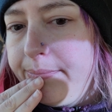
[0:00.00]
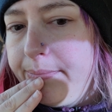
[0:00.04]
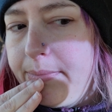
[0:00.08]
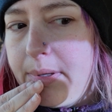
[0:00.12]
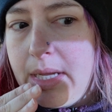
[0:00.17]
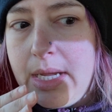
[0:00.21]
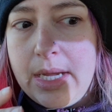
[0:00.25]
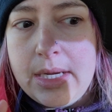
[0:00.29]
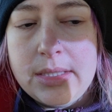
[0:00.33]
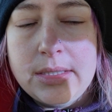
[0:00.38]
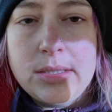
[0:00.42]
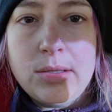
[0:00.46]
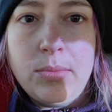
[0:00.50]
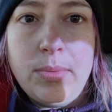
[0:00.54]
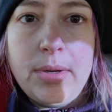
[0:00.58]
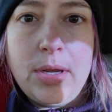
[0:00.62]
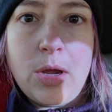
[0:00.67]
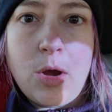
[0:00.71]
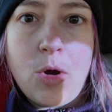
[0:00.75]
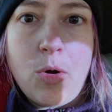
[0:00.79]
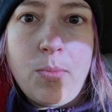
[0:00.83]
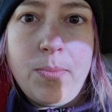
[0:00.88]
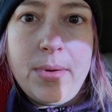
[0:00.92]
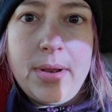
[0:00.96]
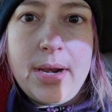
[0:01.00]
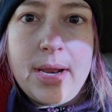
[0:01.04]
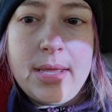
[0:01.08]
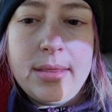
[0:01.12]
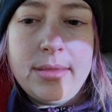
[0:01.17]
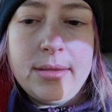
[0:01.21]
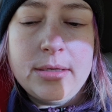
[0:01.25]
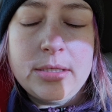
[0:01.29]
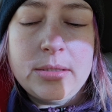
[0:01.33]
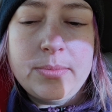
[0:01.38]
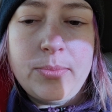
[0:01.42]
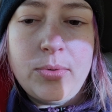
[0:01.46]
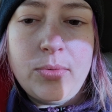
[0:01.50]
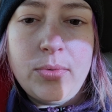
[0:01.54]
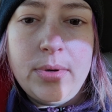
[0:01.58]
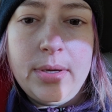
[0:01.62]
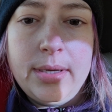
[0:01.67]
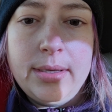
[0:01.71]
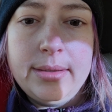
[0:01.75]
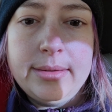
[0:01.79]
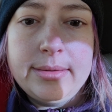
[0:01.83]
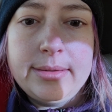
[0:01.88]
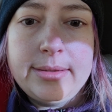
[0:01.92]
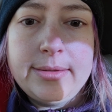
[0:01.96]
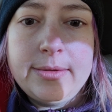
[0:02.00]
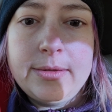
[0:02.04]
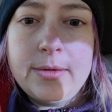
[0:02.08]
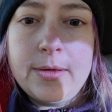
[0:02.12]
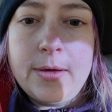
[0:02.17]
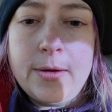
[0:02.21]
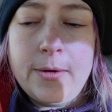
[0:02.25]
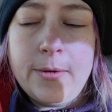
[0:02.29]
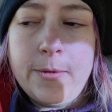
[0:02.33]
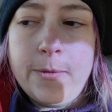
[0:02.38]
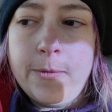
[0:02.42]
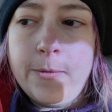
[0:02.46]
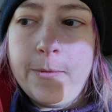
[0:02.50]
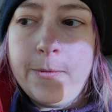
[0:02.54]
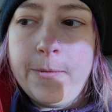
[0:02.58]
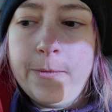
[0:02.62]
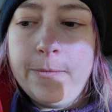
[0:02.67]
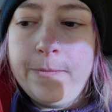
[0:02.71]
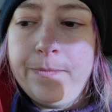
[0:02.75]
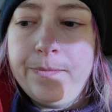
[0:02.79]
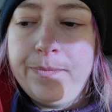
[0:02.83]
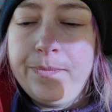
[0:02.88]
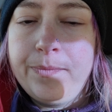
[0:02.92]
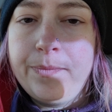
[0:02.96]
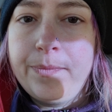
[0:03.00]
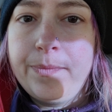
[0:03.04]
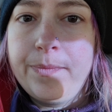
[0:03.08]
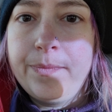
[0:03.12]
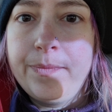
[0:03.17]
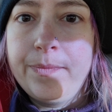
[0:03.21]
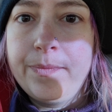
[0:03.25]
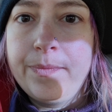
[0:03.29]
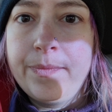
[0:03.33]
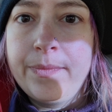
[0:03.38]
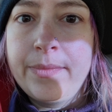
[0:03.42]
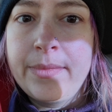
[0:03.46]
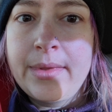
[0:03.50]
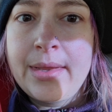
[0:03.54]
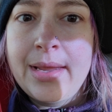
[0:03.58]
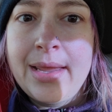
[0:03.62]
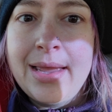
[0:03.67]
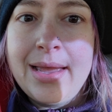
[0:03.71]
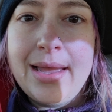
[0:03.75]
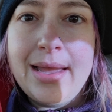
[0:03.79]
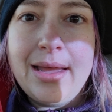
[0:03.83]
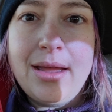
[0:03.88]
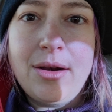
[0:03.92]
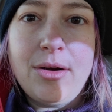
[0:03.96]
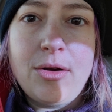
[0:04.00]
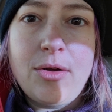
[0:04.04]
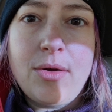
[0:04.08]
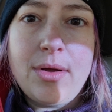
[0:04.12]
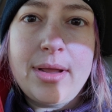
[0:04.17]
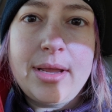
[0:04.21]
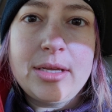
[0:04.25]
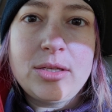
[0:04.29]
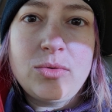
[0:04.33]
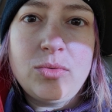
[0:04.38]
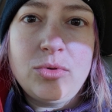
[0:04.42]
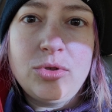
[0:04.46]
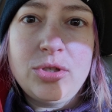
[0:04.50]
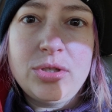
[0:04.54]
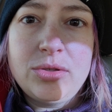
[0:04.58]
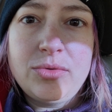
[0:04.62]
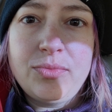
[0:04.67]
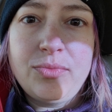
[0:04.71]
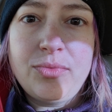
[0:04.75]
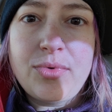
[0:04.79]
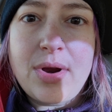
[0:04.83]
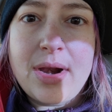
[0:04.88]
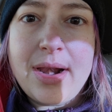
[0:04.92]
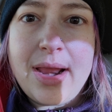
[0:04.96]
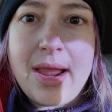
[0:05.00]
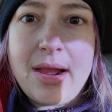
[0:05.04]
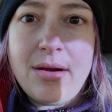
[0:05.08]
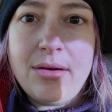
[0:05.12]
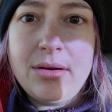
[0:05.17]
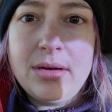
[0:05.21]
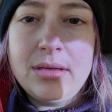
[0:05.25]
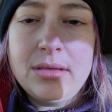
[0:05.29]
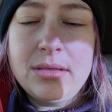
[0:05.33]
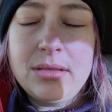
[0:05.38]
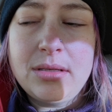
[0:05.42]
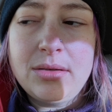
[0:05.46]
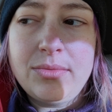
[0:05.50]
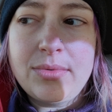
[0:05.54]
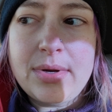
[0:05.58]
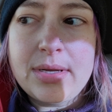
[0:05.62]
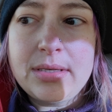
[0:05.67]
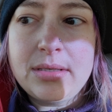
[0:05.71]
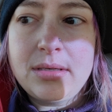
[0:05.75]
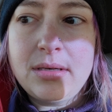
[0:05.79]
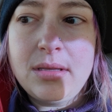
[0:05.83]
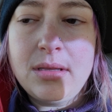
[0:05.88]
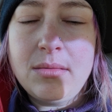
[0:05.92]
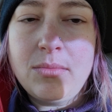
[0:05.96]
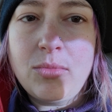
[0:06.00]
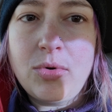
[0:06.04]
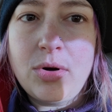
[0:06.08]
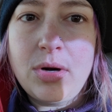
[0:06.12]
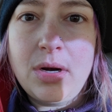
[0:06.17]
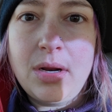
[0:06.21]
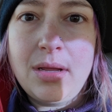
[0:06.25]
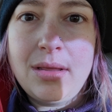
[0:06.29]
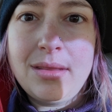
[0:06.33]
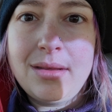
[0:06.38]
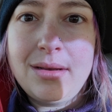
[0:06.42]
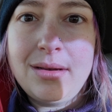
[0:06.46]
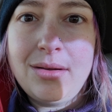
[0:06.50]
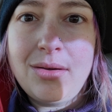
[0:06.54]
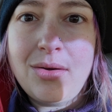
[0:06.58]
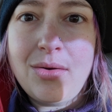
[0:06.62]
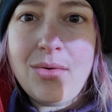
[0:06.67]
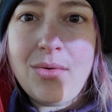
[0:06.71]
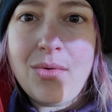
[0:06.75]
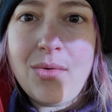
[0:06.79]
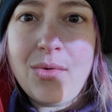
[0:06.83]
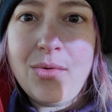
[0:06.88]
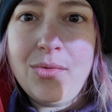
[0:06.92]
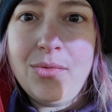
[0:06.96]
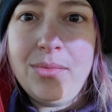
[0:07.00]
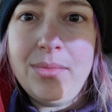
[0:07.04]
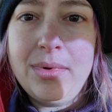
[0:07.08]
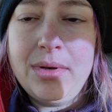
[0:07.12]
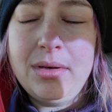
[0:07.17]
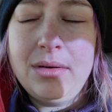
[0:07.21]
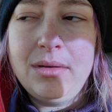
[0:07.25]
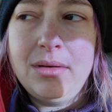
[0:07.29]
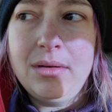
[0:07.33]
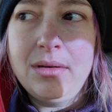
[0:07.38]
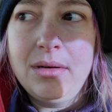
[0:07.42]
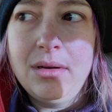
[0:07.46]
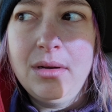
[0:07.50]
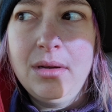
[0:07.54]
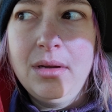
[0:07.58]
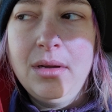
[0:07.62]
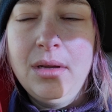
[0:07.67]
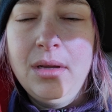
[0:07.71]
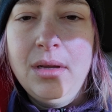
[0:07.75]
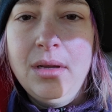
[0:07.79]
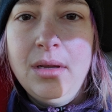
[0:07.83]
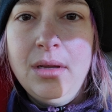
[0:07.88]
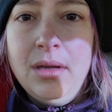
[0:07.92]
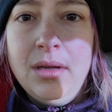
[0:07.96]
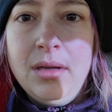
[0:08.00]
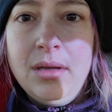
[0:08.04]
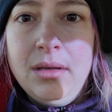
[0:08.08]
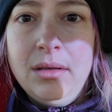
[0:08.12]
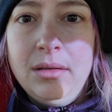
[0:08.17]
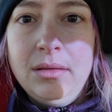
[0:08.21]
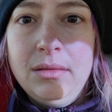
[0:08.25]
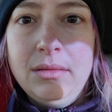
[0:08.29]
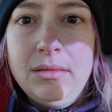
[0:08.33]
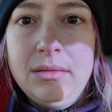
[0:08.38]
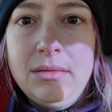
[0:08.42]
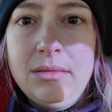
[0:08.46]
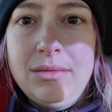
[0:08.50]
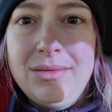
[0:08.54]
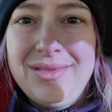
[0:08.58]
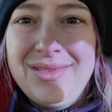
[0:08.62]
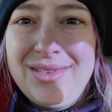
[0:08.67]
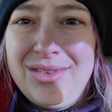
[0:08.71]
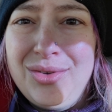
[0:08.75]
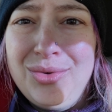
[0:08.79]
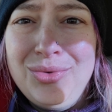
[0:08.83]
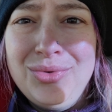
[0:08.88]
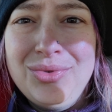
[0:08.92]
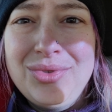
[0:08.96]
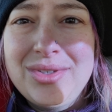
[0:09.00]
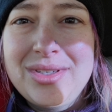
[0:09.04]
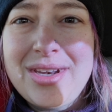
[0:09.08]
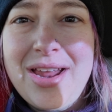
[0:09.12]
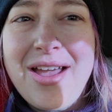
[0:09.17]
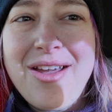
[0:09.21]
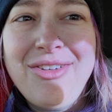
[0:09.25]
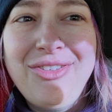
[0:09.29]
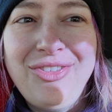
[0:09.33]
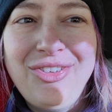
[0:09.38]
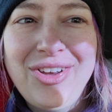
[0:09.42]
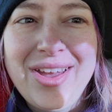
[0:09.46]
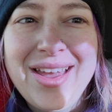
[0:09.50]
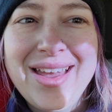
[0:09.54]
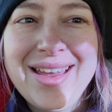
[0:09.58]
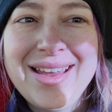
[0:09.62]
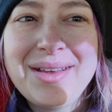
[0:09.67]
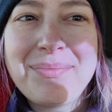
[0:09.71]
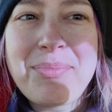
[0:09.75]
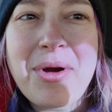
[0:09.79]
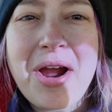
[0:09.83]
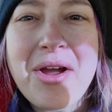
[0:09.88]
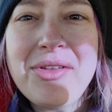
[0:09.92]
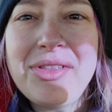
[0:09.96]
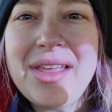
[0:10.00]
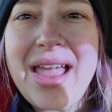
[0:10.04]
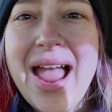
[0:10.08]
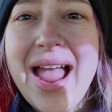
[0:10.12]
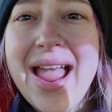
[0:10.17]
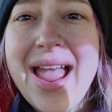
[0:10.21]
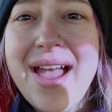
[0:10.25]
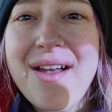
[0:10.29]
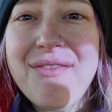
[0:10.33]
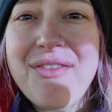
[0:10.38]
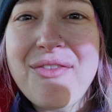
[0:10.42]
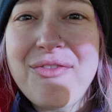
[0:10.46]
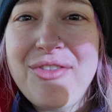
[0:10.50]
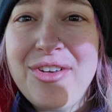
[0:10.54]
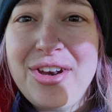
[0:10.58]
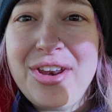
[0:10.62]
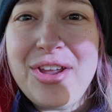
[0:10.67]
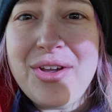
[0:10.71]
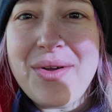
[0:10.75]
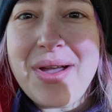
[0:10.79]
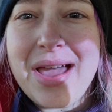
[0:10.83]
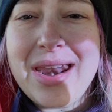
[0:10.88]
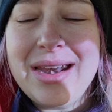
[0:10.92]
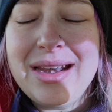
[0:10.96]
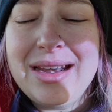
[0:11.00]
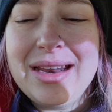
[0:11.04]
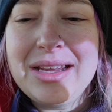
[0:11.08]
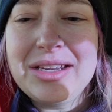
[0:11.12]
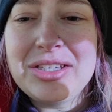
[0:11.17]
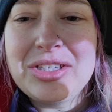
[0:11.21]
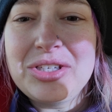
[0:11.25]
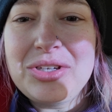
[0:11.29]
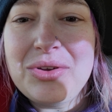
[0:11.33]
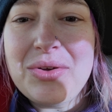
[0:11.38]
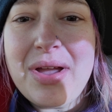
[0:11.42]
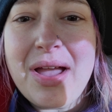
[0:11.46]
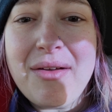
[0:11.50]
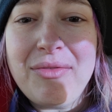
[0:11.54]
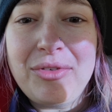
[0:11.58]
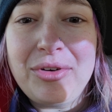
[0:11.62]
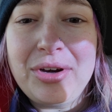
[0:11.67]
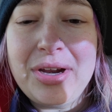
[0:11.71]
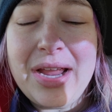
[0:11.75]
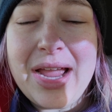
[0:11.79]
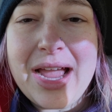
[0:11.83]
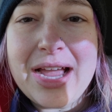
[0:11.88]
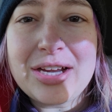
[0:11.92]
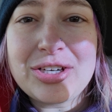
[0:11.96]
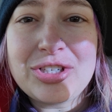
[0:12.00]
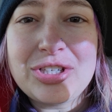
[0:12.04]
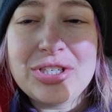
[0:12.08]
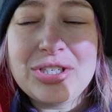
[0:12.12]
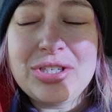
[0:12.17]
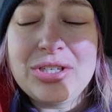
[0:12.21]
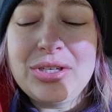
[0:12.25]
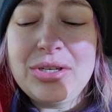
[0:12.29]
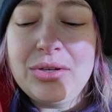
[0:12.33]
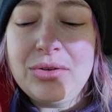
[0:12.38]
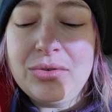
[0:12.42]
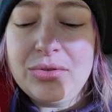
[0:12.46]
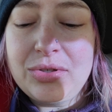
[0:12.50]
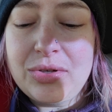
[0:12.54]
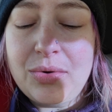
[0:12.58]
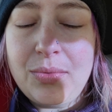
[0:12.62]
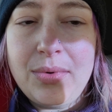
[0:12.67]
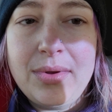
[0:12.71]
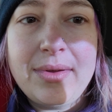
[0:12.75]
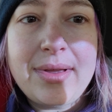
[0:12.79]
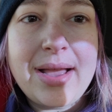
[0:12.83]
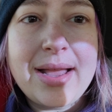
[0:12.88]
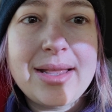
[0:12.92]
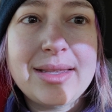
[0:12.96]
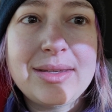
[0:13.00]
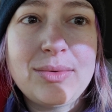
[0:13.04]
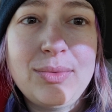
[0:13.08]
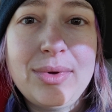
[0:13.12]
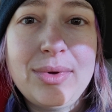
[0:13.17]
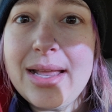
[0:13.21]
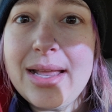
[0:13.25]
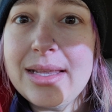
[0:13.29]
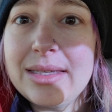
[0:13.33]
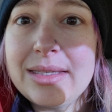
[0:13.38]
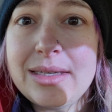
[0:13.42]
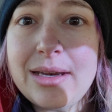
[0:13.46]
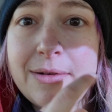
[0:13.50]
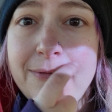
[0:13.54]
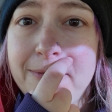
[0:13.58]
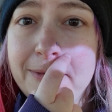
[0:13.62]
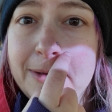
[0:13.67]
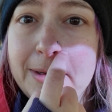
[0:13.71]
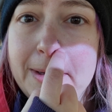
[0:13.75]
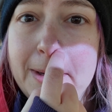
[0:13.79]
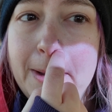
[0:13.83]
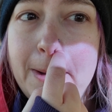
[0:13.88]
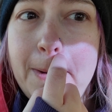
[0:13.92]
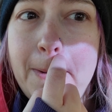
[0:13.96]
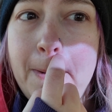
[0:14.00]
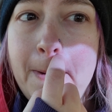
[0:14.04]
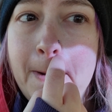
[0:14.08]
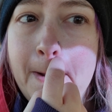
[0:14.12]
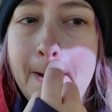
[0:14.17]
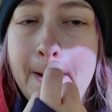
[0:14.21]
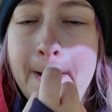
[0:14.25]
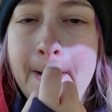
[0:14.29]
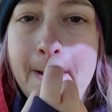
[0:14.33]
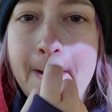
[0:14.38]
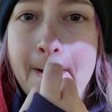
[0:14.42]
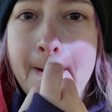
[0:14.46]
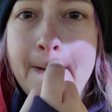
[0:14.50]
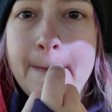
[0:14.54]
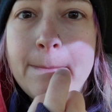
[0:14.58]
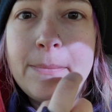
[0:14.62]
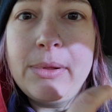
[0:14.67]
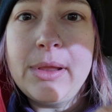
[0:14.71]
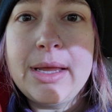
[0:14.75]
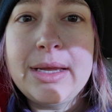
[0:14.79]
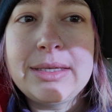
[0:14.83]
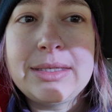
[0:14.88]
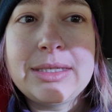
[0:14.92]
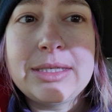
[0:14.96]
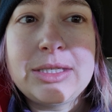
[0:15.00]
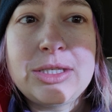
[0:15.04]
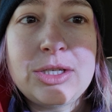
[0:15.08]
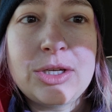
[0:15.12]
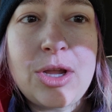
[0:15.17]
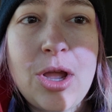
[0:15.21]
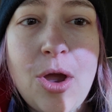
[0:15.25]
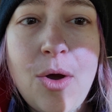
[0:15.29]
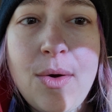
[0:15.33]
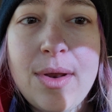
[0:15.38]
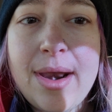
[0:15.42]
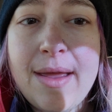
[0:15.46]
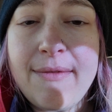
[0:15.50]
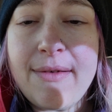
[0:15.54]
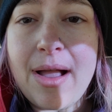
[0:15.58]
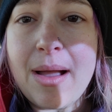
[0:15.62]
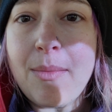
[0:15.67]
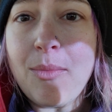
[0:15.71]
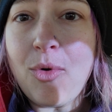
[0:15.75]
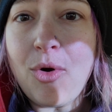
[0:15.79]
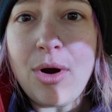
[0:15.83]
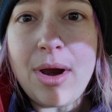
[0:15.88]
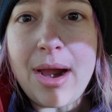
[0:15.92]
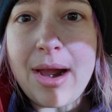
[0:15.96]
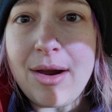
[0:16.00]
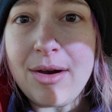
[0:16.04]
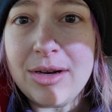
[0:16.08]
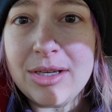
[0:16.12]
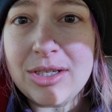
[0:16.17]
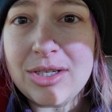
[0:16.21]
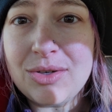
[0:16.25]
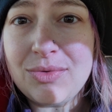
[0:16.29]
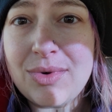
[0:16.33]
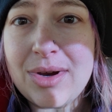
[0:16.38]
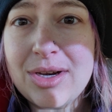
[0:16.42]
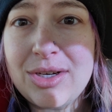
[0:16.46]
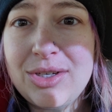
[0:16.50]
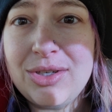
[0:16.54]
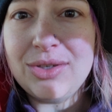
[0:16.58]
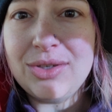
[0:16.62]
because they'll be open at this point. So, I don't know, I guess we'll just run errands the rest of the morning and then go home and do stuff. I have video editing to do, I have a reaction to do, so we got stuff to do, places to go, and I've got more errands to run